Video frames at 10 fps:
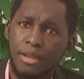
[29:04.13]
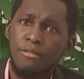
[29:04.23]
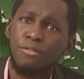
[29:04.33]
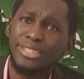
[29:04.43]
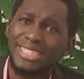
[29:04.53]

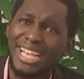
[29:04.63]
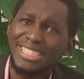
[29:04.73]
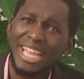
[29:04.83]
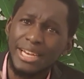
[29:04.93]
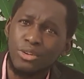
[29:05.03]
for
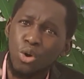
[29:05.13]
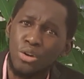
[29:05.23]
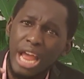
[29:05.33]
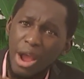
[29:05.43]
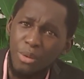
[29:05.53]
16 good
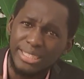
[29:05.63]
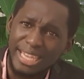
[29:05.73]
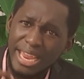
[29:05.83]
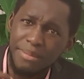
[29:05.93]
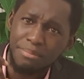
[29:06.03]
hours
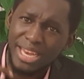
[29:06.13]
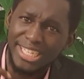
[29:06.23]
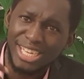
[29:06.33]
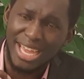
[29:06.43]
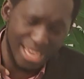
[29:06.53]
in
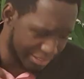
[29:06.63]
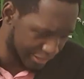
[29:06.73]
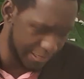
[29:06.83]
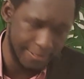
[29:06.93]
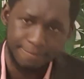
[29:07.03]
Mediterranean
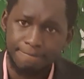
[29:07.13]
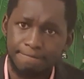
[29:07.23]
Sea.